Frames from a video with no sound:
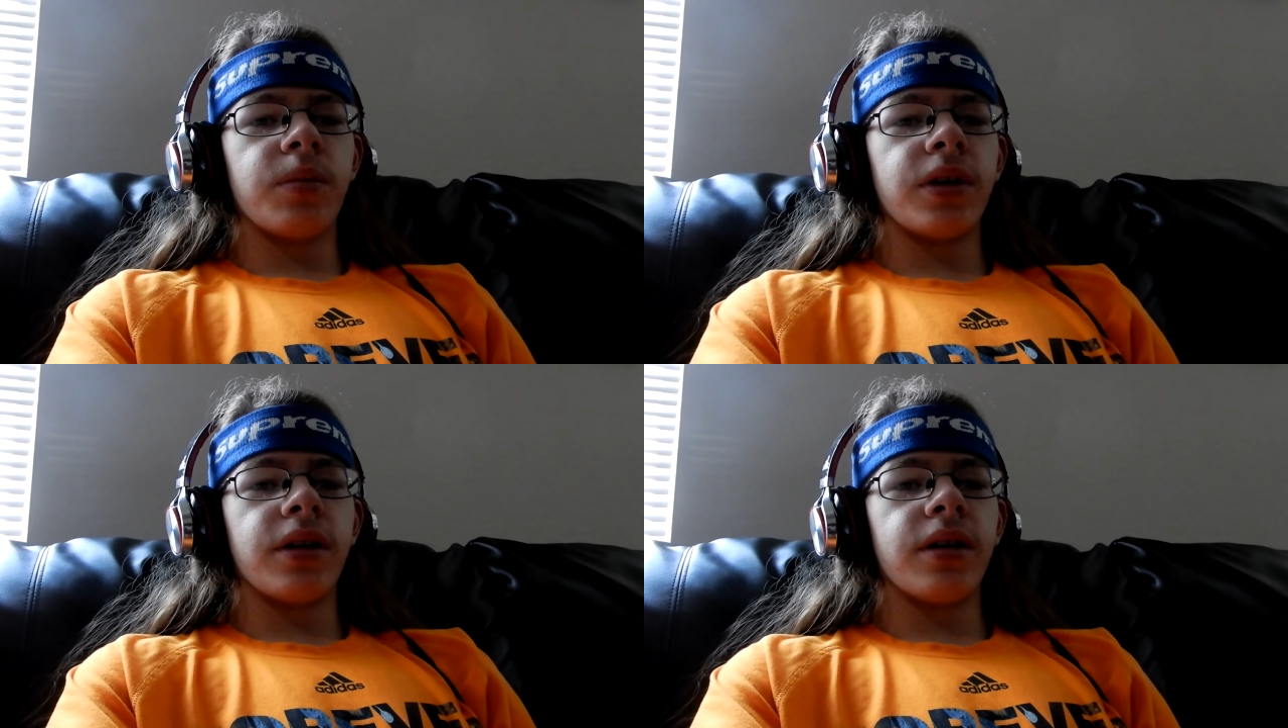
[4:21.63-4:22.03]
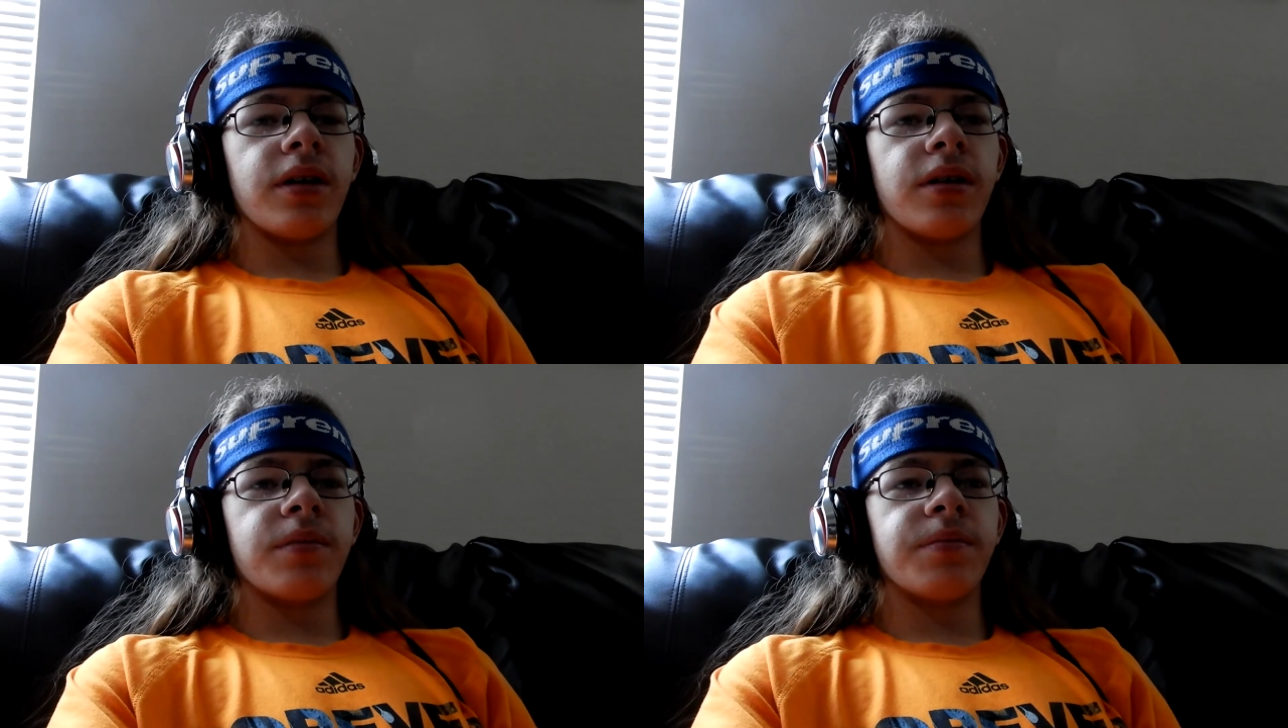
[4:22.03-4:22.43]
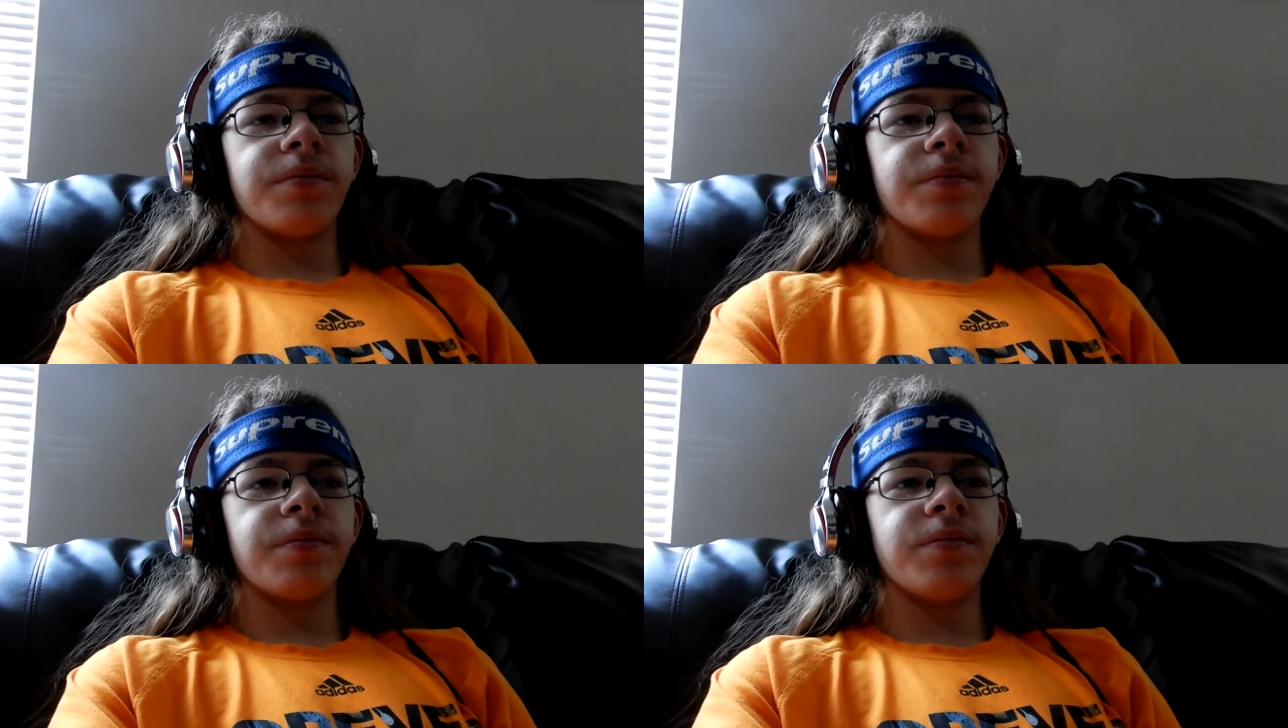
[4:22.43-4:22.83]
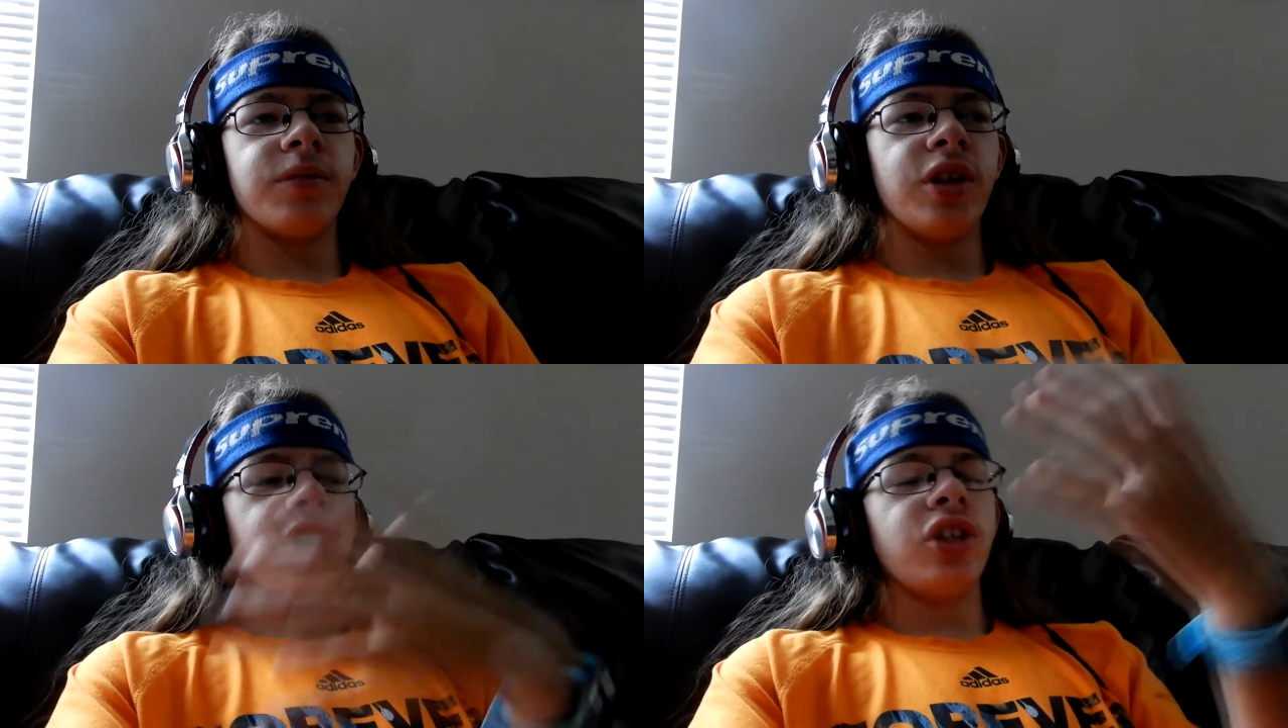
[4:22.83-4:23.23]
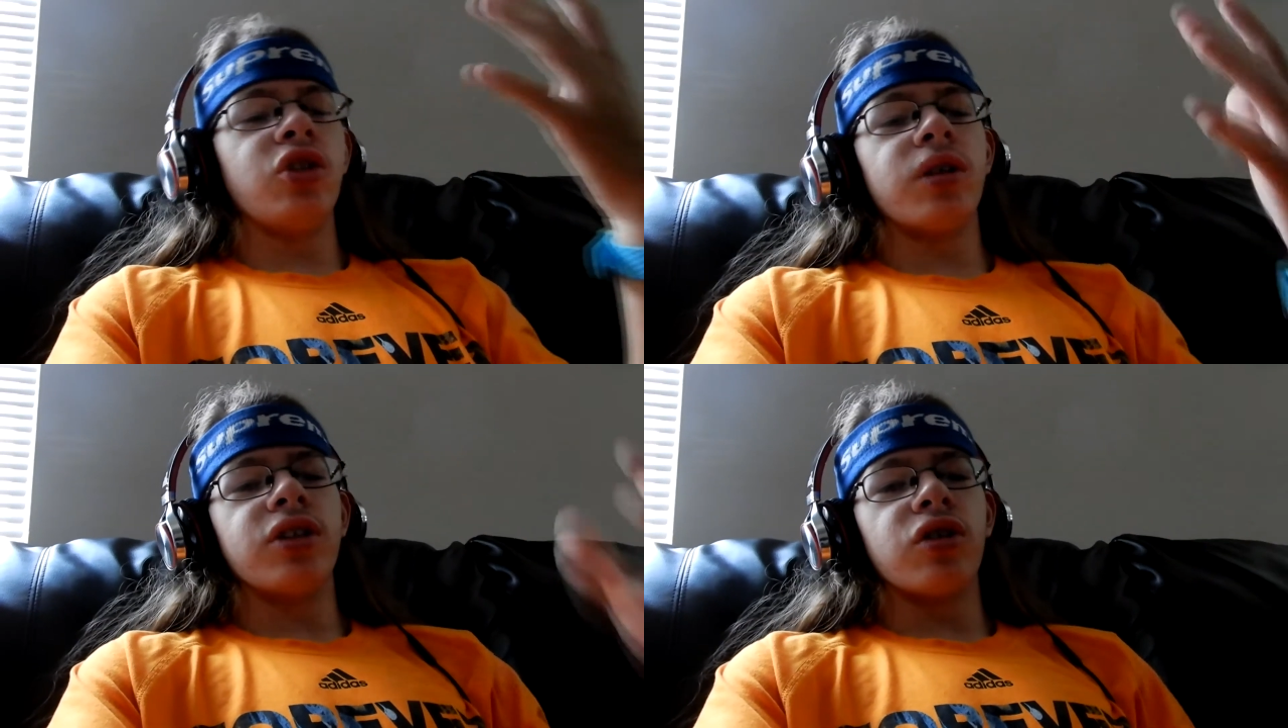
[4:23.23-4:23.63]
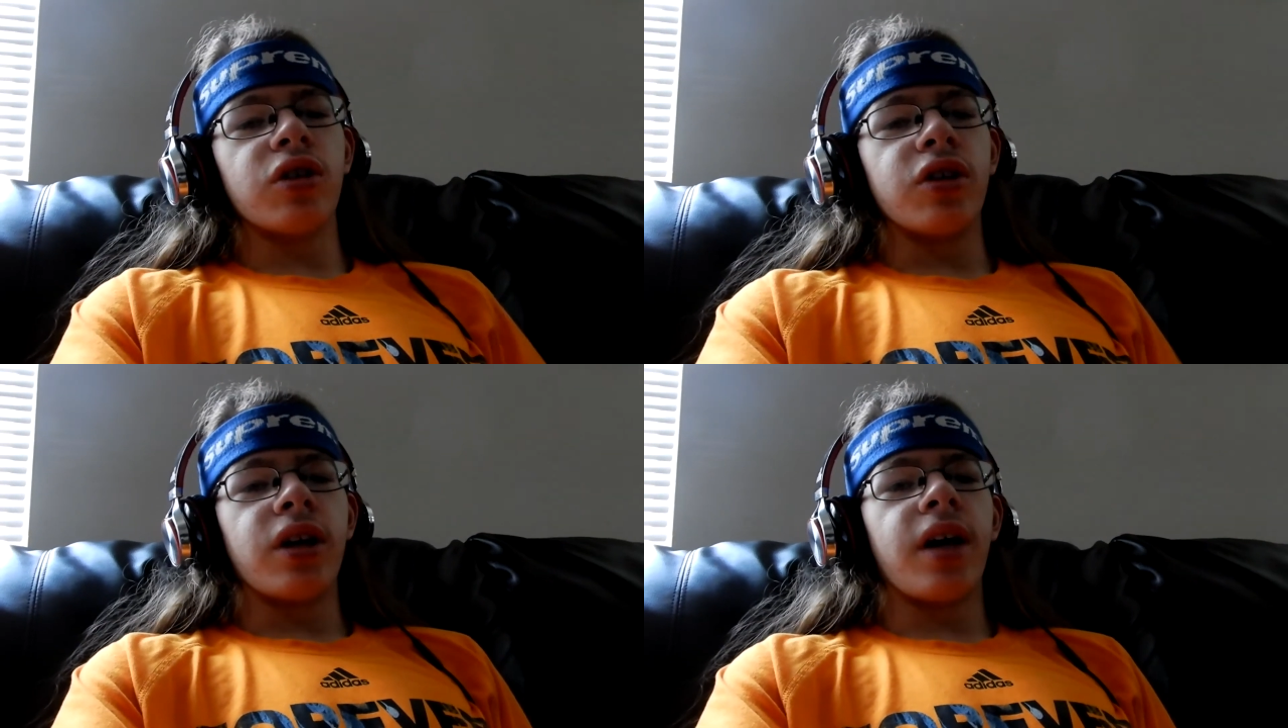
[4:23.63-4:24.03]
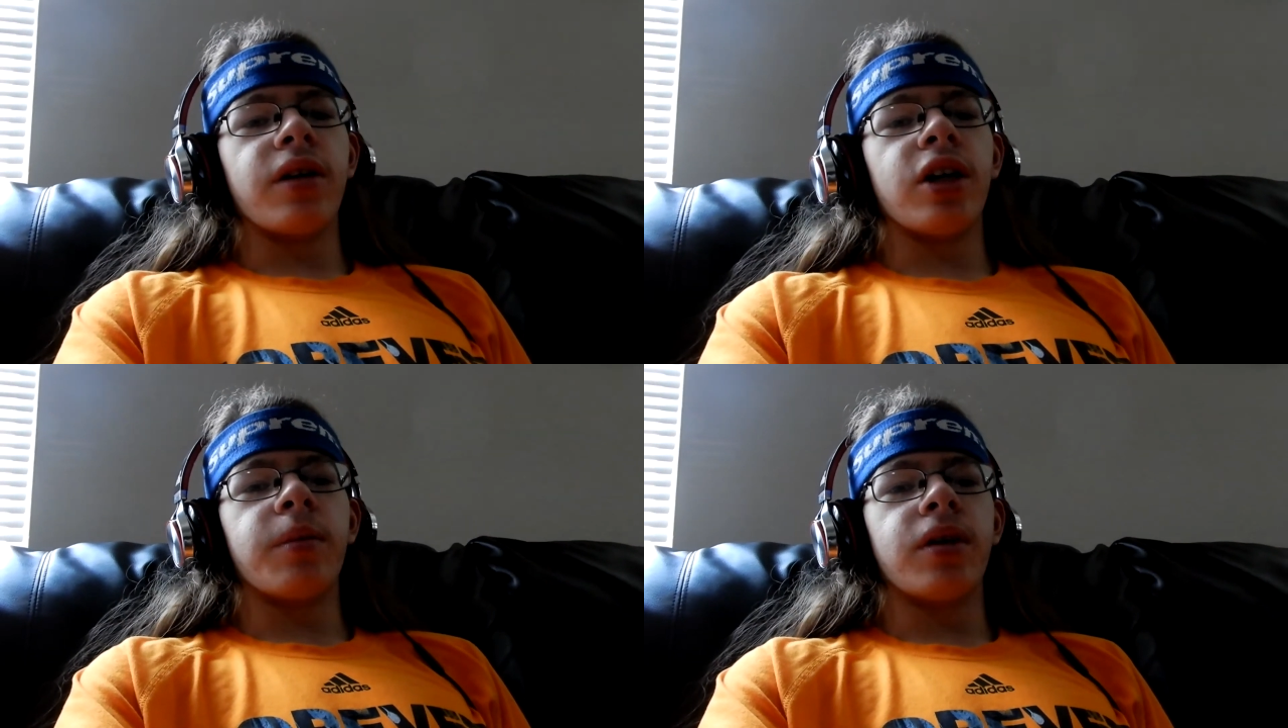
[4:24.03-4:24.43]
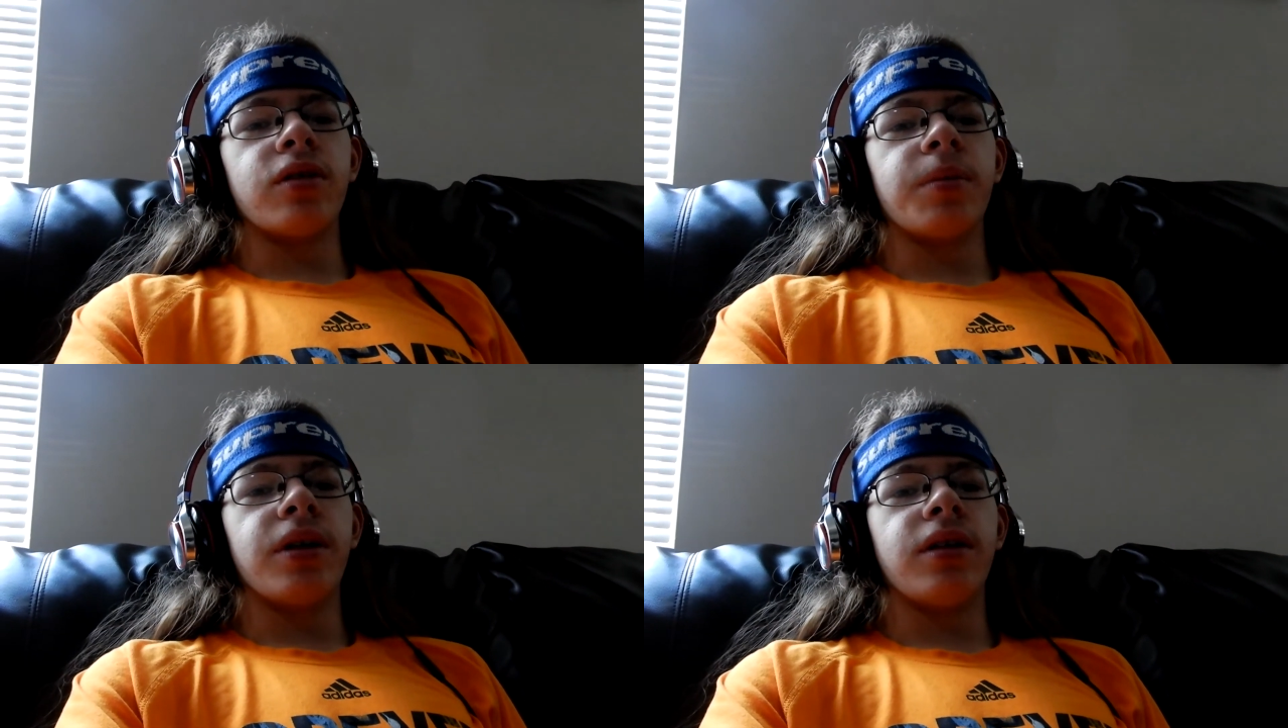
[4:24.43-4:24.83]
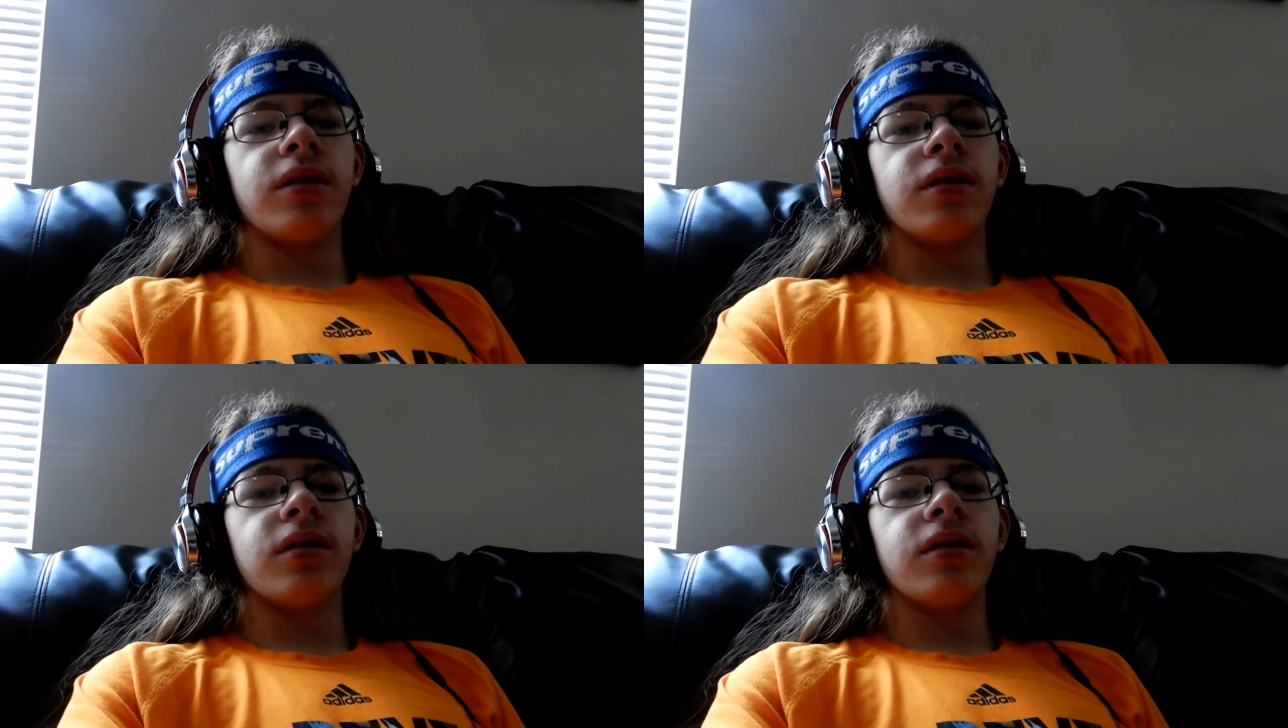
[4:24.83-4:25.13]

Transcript: But, you know what, it's all good. I don't care about his opinion.